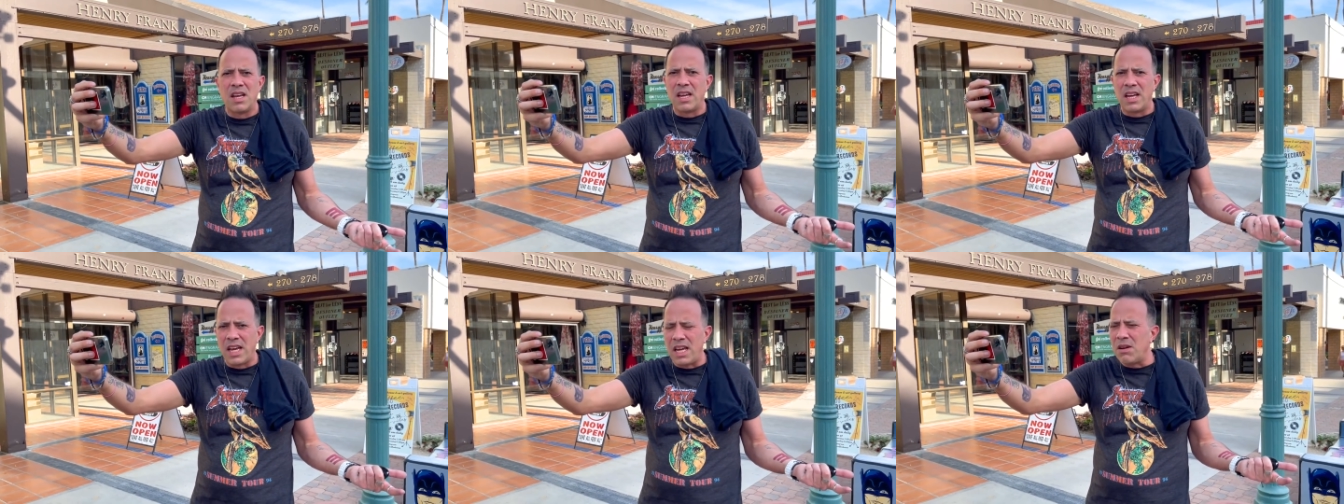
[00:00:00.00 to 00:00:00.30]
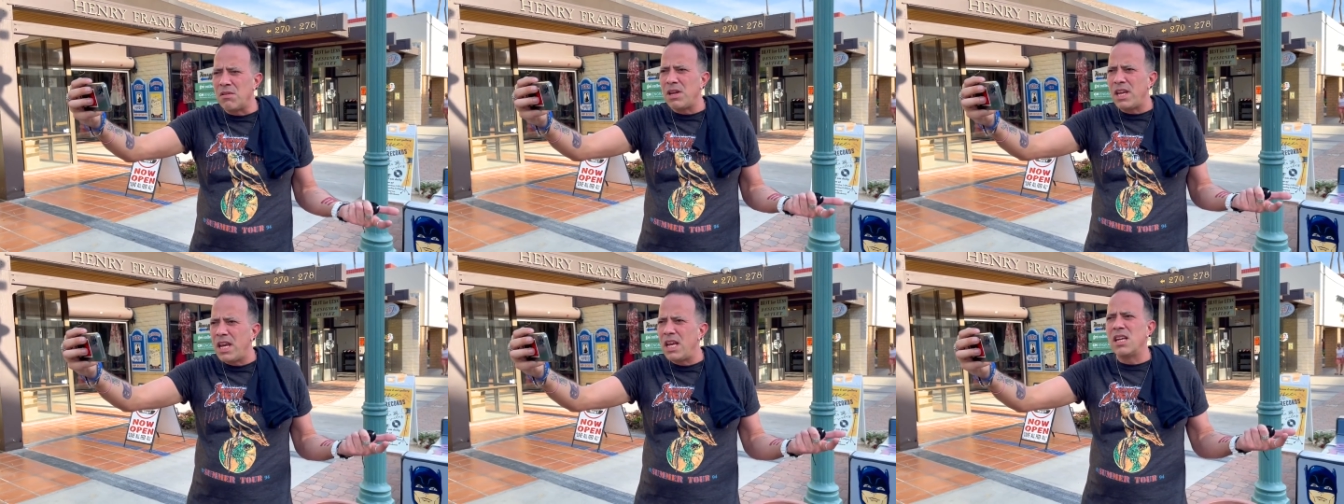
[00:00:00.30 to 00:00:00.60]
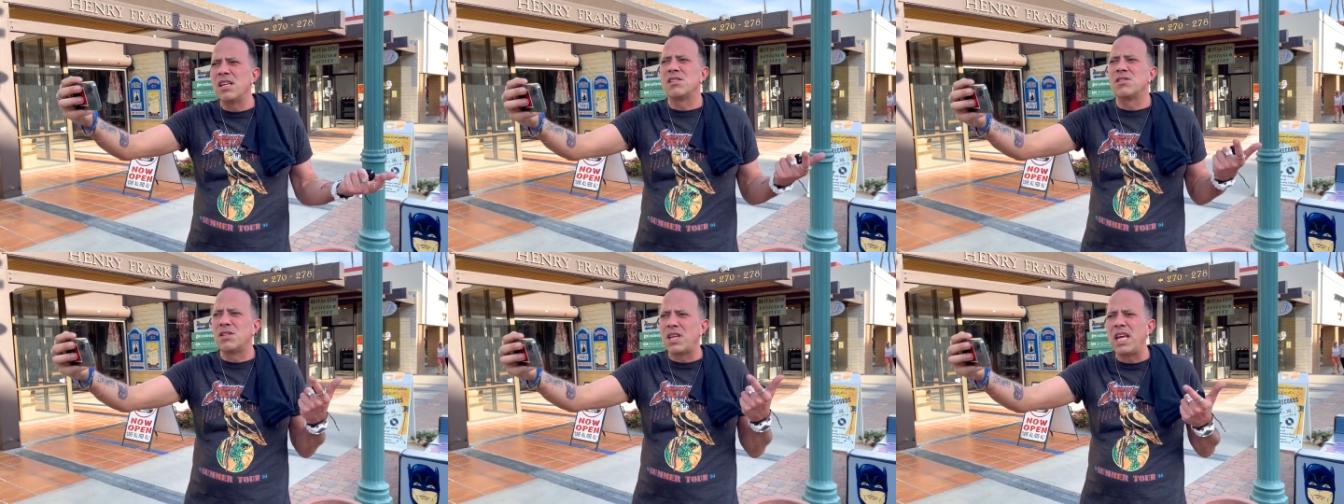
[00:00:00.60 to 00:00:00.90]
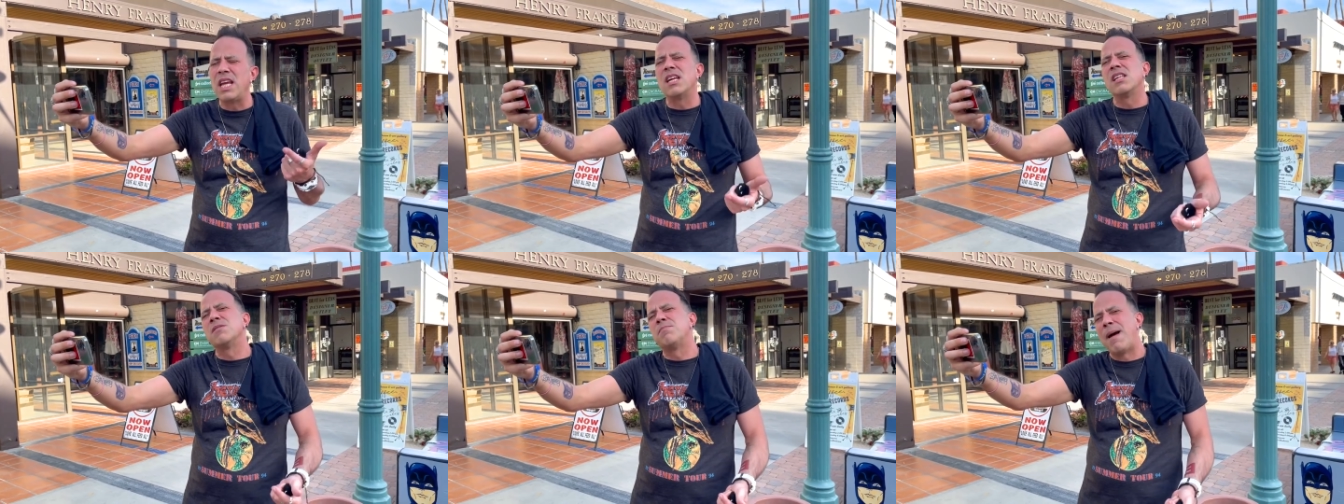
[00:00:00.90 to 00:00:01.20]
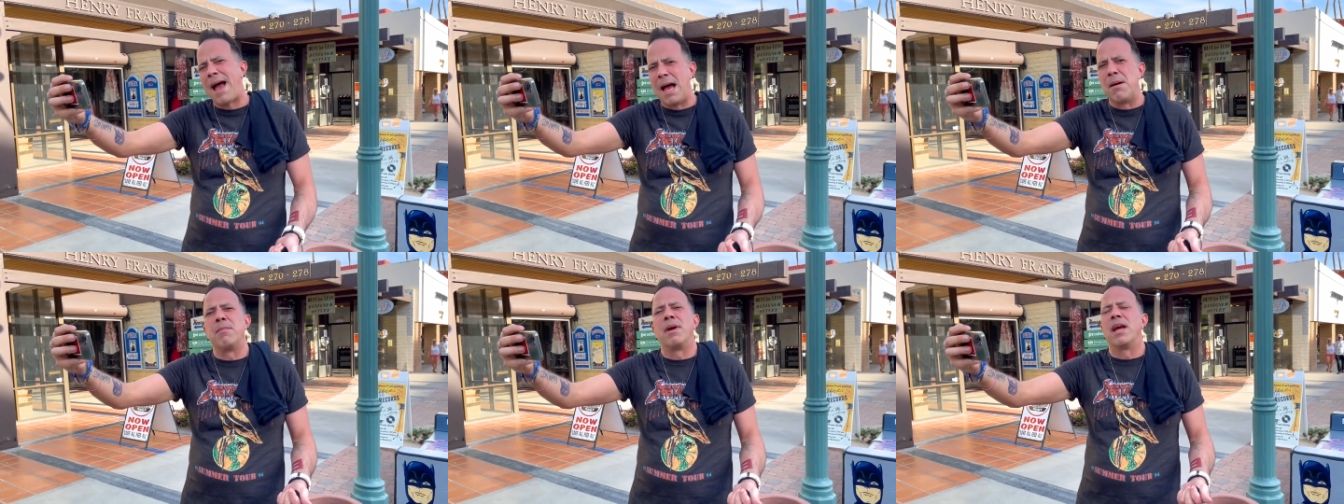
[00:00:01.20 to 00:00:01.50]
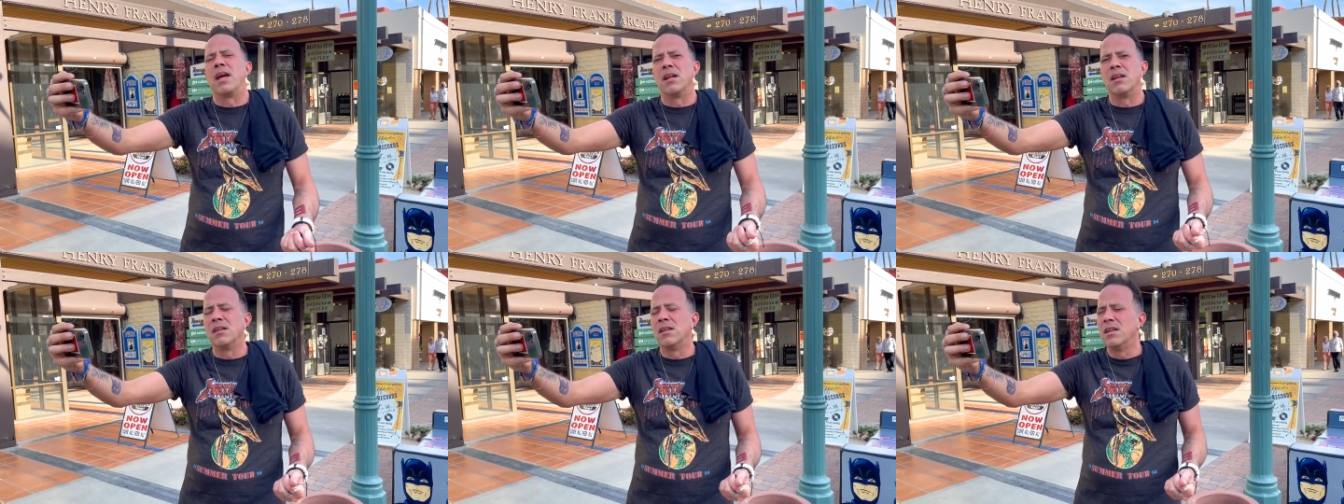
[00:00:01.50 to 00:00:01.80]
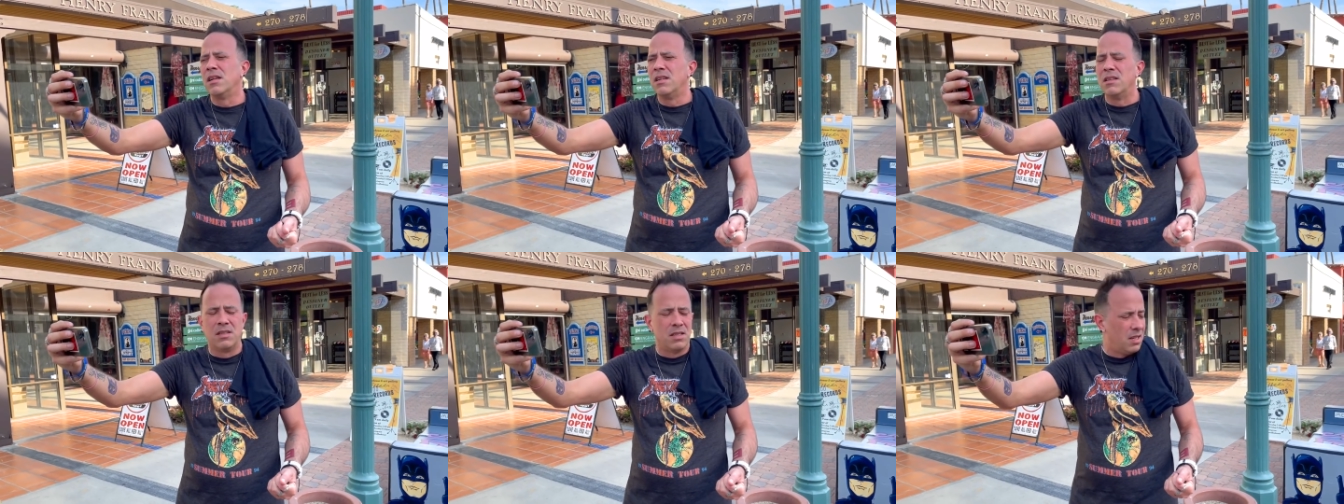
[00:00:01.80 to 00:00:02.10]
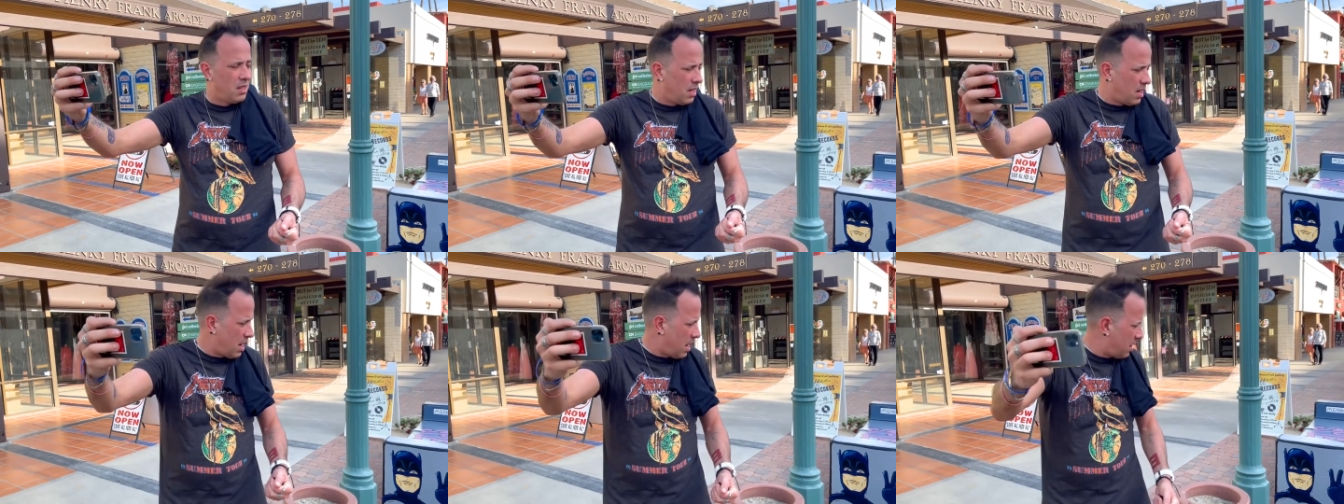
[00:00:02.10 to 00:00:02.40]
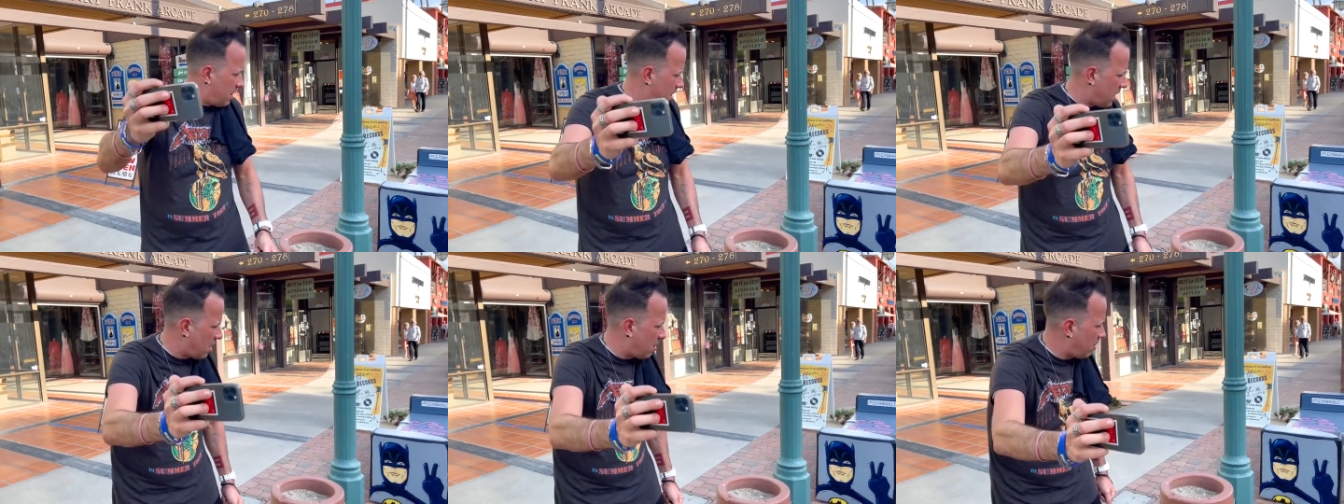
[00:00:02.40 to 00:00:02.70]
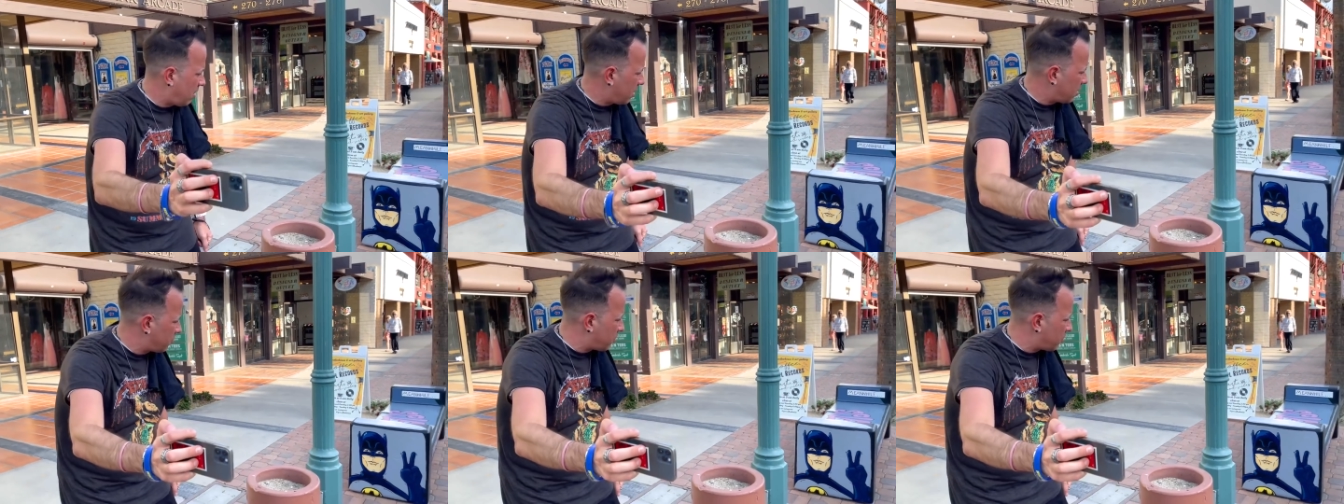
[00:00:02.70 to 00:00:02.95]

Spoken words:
He is Batman, and there he is